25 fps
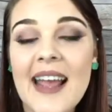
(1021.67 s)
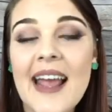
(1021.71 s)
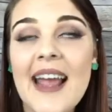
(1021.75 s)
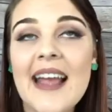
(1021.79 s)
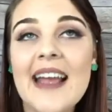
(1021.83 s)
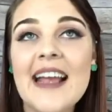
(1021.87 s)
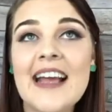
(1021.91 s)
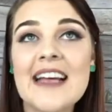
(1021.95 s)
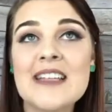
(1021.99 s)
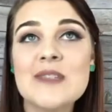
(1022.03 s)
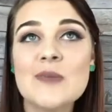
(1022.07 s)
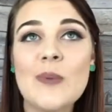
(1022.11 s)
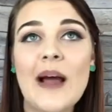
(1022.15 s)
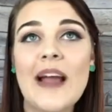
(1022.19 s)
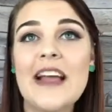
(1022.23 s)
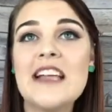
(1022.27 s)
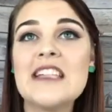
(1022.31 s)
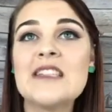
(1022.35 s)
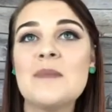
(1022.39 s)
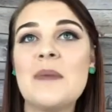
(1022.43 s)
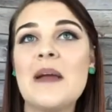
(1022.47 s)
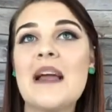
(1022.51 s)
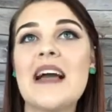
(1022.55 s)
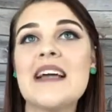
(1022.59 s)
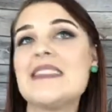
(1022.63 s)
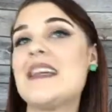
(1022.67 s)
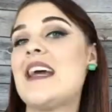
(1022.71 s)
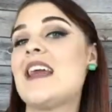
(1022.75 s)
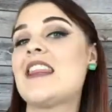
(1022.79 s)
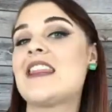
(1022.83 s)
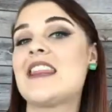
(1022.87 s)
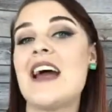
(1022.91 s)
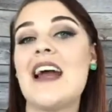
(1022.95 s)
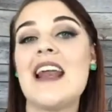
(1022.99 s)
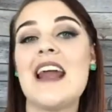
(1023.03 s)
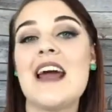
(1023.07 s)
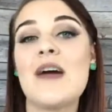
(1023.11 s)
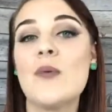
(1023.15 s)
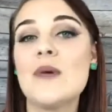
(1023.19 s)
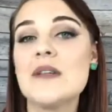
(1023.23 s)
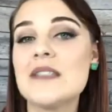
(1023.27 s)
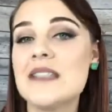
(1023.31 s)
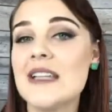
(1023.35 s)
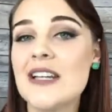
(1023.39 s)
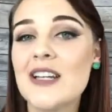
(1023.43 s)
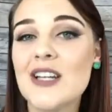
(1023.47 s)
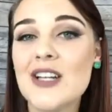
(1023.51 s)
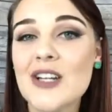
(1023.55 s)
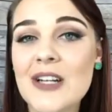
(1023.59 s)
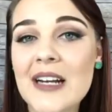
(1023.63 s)
And guess what? It's because I thought I
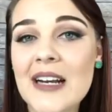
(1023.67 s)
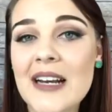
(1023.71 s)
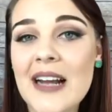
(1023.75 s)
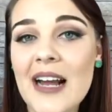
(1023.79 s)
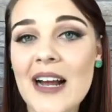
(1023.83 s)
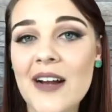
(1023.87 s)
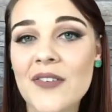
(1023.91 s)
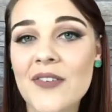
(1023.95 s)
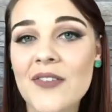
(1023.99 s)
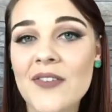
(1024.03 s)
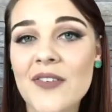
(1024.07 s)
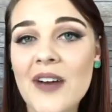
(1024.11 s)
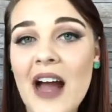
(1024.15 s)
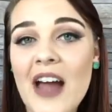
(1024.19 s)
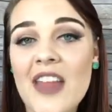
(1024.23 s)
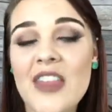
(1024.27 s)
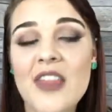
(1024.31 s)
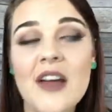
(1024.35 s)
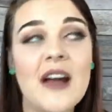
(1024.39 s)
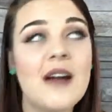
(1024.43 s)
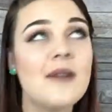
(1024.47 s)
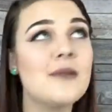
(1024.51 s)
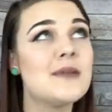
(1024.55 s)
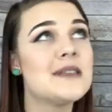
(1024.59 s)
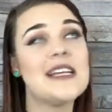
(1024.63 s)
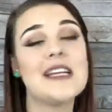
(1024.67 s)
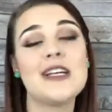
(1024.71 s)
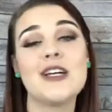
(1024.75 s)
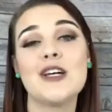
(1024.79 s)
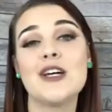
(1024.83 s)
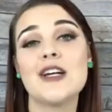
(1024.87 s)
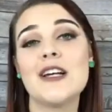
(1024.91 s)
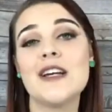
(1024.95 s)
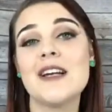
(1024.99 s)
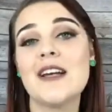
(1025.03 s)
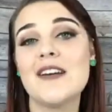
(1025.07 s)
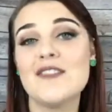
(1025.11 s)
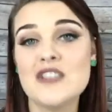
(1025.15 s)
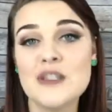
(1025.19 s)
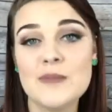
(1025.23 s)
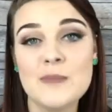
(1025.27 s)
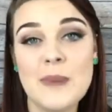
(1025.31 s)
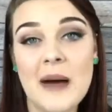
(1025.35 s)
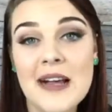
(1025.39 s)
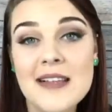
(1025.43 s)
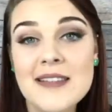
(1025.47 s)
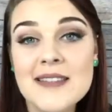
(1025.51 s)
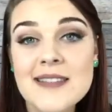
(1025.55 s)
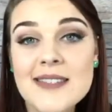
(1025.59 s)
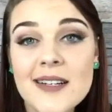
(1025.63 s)
wasn't good enough. I thought I wasn't good enough
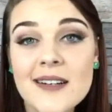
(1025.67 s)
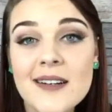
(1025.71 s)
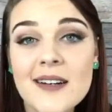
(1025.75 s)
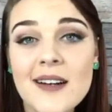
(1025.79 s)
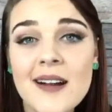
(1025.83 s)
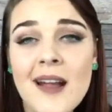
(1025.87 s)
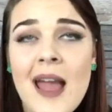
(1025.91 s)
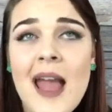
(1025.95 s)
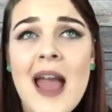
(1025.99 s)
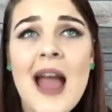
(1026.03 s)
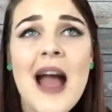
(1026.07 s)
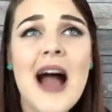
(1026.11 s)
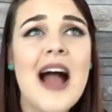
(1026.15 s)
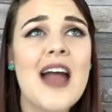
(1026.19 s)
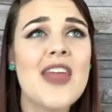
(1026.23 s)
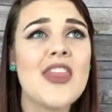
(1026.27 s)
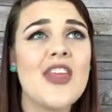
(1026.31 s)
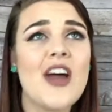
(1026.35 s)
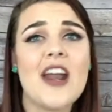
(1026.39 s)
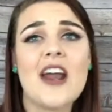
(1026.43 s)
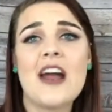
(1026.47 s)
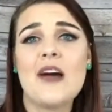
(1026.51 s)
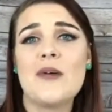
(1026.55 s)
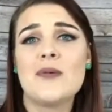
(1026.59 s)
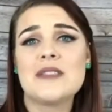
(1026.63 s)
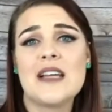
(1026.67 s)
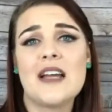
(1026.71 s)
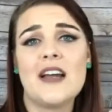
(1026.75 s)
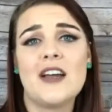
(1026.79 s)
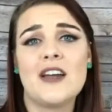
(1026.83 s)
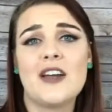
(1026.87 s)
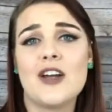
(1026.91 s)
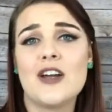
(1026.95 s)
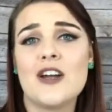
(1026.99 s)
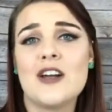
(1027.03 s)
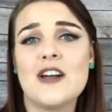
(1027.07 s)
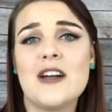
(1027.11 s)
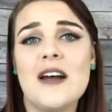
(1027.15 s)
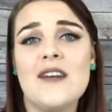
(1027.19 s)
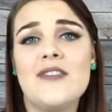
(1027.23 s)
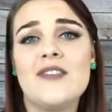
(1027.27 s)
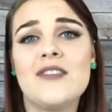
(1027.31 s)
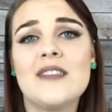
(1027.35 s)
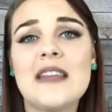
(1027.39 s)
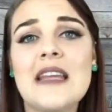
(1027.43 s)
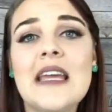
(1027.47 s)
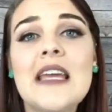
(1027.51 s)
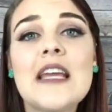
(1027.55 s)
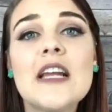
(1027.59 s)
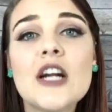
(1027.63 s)
sponsor. I thought I wasn't a good enough
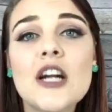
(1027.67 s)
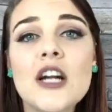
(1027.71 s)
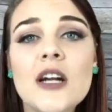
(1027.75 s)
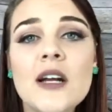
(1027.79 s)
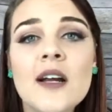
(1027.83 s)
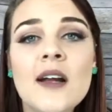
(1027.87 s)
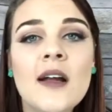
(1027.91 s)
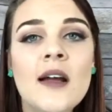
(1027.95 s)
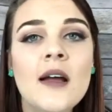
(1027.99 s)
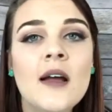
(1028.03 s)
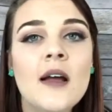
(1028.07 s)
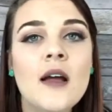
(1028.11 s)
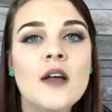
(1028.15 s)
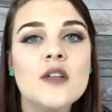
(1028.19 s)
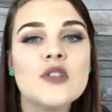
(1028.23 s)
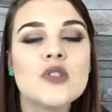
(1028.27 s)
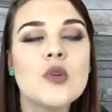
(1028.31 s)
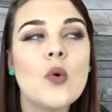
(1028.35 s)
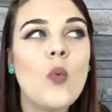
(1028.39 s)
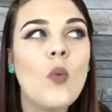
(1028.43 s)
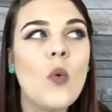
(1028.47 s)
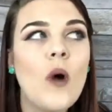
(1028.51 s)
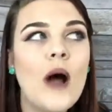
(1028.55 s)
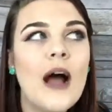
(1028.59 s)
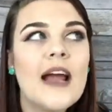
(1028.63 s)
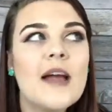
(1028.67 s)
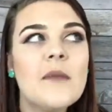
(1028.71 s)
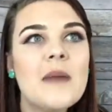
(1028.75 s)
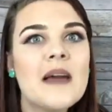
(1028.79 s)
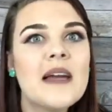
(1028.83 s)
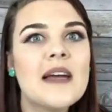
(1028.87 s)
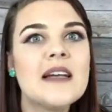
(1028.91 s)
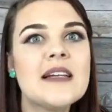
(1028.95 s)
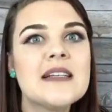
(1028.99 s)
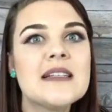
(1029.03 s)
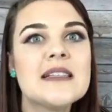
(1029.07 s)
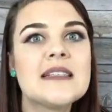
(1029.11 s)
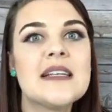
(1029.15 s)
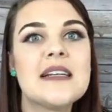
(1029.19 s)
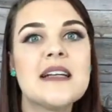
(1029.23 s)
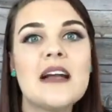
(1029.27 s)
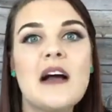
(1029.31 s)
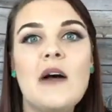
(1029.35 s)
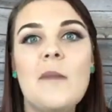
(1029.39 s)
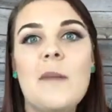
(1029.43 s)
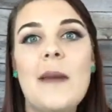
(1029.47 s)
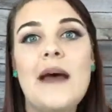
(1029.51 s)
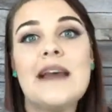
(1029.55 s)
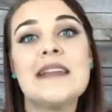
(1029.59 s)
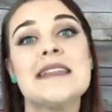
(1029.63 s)
leader. So why am I going to send
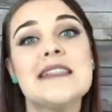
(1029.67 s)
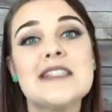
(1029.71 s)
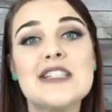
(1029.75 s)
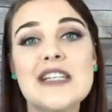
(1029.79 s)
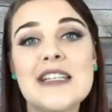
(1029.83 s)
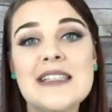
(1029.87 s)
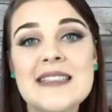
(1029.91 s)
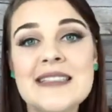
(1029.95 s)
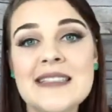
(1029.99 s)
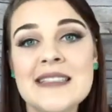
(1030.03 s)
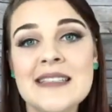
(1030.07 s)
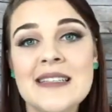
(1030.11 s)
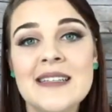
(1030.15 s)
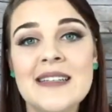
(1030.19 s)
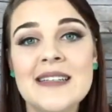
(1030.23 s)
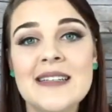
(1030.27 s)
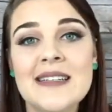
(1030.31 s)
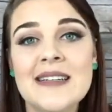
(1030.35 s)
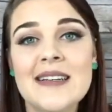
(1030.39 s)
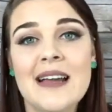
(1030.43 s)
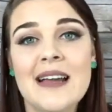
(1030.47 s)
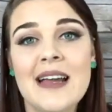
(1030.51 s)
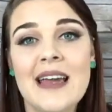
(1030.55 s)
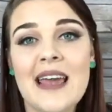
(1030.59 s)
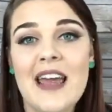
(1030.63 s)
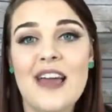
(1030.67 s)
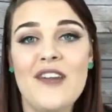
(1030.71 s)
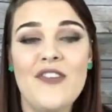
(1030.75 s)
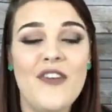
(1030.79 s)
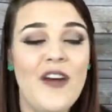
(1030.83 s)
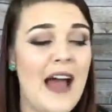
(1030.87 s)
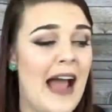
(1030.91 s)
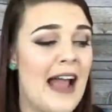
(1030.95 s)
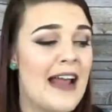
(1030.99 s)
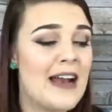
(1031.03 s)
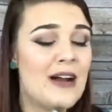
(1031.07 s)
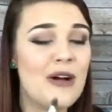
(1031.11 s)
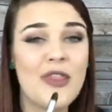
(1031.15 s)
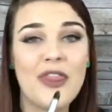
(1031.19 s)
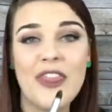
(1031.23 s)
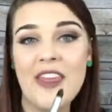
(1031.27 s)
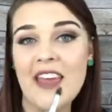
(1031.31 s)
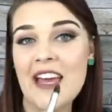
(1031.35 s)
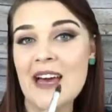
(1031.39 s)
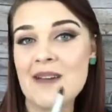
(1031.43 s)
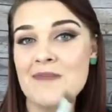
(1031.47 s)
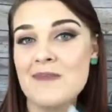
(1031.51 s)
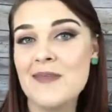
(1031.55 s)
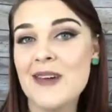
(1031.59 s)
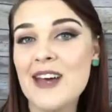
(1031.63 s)
out messages if I don't
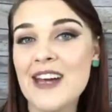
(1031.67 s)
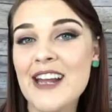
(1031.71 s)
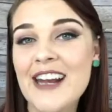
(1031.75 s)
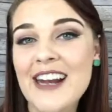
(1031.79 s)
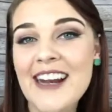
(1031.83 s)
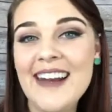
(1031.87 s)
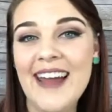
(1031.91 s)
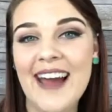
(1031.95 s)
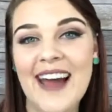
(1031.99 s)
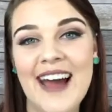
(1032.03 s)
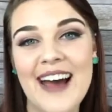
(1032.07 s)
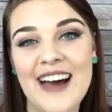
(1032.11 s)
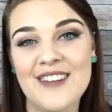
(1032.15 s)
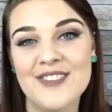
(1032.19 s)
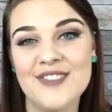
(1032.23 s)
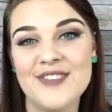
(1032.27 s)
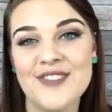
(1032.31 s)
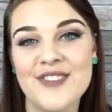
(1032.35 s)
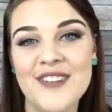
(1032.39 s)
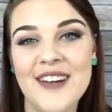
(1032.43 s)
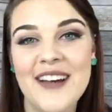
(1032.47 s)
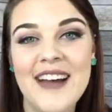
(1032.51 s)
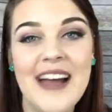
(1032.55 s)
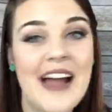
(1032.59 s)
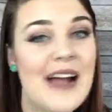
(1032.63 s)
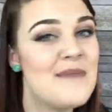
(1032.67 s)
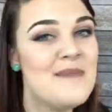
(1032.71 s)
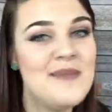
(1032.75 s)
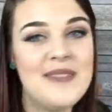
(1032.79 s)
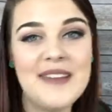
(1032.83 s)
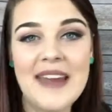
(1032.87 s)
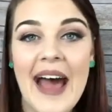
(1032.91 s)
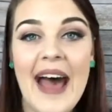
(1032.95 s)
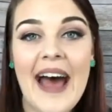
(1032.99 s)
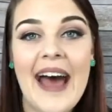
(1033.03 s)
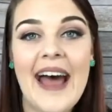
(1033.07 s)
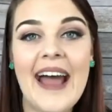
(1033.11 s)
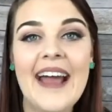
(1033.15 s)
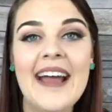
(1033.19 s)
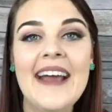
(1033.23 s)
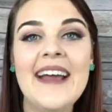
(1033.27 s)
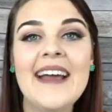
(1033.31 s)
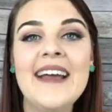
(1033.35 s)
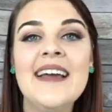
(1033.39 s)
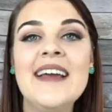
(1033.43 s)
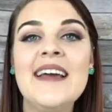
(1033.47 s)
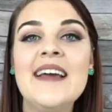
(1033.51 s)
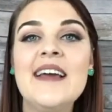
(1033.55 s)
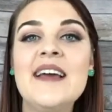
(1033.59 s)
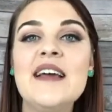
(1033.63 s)
think I'm good enough? I'm not.
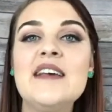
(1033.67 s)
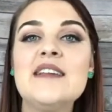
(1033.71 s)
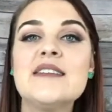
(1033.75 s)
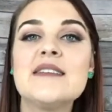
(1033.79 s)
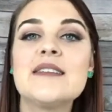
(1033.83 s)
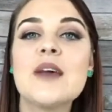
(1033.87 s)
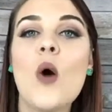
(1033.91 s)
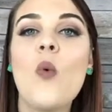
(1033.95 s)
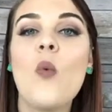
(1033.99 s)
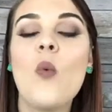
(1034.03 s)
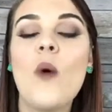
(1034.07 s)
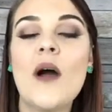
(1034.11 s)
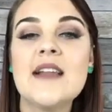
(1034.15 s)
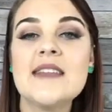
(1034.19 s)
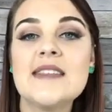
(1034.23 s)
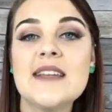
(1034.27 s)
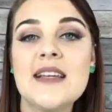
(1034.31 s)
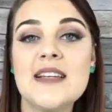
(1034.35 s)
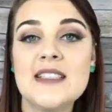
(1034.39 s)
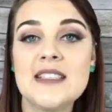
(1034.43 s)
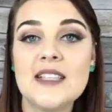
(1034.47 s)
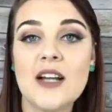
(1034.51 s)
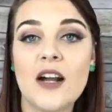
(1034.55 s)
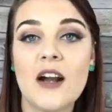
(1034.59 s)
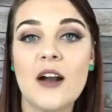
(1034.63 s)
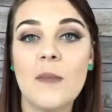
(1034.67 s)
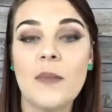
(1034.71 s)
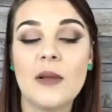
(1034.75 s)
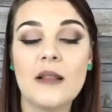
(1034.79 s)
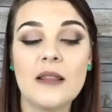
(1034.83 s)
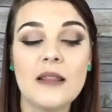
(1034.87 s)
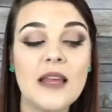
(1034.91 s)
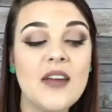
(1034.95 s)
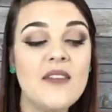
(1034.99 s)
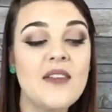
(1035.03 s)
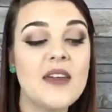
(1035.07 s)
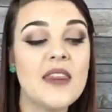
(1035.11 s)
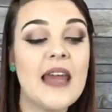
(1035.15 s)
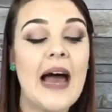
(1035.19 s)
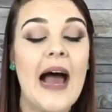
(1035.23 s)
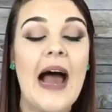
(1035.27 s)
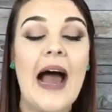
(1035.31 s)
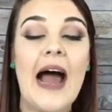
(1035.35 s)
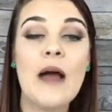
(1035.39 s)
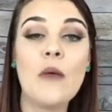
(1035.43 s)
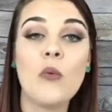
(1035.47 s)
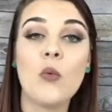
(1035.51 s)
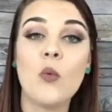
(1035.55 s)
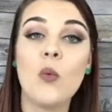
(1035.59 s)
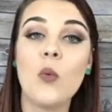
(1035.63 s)
So once I started believing that
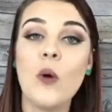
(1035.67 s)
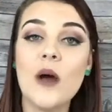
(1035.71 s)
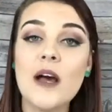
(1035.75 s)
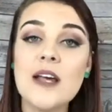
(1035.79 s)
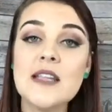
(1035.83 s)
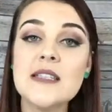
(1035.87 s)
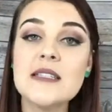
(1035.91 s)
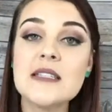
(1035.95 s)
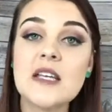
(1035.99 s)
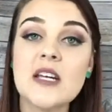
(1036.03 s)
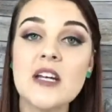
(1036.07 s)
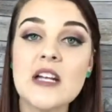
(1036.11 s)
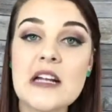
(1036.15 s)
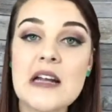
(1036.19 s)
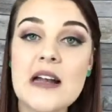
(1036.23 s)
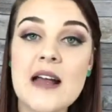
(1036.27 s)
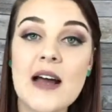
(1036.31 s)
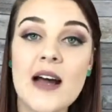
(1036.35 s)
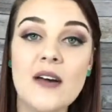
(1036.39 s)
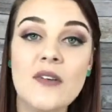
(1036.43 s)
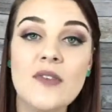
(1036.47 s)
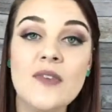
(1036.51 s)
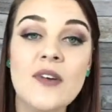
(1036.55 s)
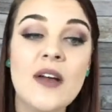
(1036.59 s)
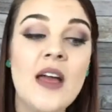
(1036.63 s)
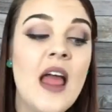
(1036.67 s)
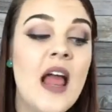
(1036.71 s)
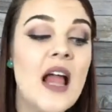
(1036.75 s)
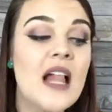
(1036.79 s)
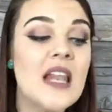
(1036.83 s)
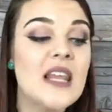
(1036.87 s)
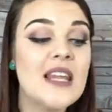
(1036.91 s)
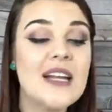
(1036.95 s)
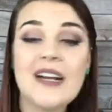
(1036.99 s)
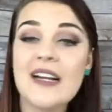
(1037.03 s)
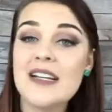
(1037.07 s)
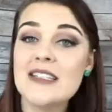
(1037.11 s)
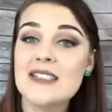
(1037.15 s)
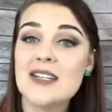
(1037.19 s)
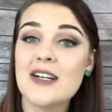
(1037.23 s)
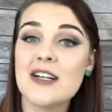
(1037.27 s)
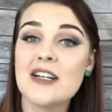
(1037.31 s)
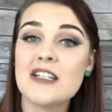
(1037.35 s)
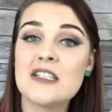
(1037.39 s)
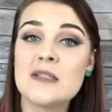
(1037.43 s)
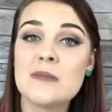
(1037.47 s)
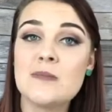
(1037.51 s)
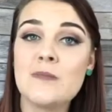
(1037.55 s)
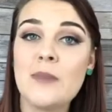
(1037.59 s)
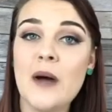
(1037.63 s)
I was good enough, then I
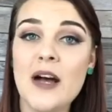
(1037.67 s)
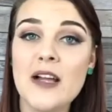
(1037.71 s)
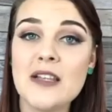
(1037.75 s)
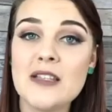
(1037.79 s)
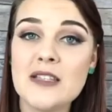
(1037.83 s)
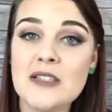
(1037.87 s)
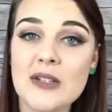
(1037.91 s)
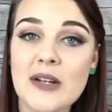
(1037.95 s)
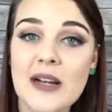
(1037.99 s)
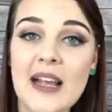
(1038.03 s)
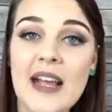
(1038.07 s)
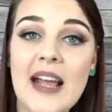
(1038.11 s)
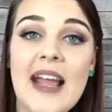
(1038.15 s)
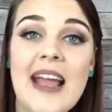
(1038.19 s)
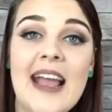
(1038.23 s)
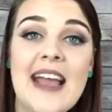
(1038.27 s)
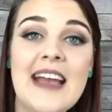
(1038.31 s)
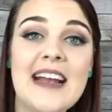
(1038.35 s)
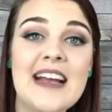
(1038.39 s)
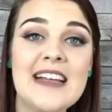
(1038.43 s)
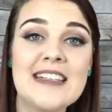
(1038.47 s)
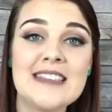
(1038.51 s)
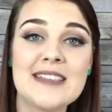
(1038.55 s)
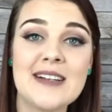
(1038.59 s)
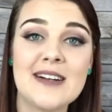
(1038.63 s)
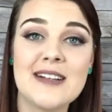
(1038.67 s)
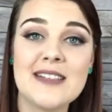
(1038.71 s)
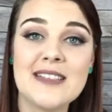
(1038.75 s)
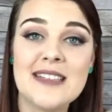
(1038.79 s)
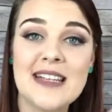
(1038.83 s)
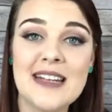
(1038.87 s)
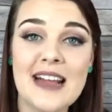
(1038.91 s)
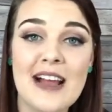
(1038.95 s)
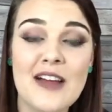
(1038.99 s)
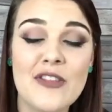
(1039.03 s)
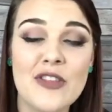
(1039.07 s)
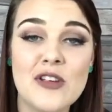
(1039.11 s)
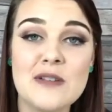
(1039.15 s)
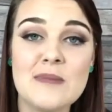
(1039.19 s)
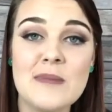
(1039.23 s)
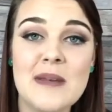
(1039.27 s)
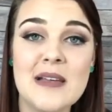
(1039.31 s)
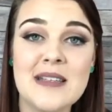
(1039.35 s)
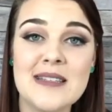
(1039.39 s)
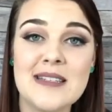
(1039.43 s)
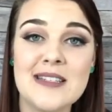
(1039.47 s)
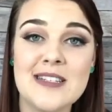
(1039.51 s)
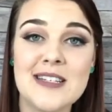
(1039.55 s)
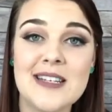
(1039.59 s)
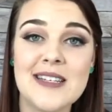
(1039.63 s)
started sponsoring and I started sending out those
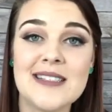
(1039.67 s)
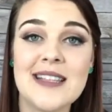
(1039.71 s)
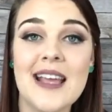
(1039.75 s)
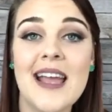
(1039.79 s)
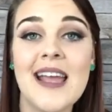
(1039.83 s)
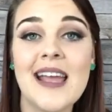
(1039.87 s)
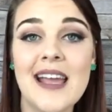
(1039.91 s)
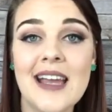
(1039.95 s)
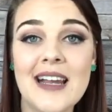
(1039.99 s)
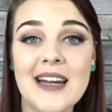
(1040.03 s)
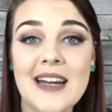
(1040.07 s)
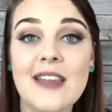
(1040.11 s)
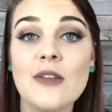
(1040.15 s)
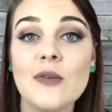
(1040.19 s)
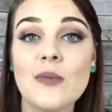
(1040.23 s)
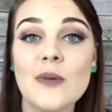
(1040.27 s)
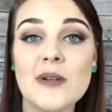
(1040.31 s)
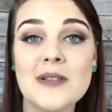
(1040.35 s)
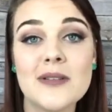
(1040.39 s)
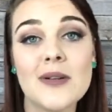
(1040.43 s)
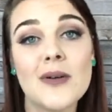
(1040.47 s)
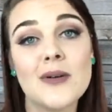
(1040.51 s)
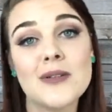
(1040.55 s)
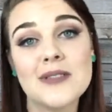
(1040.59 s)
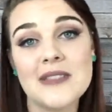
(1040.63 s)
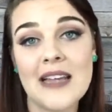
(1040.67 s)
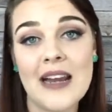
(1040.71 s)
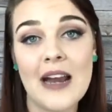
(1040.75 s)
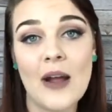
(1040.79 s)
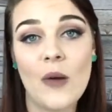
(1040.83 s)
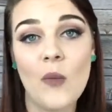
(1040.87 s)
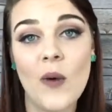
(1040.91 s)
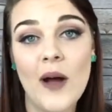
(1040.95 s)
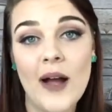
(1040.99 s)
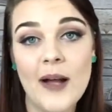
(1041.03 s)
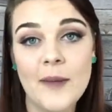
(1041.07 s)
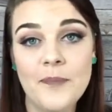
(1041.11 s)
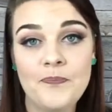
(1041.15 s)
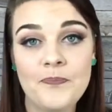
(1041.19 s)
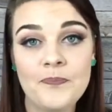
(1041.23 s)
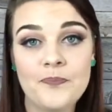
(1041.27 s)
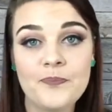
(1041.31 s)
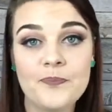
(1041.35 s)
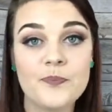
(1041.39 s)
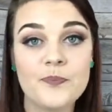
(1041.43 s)
messages and getting the results that I want.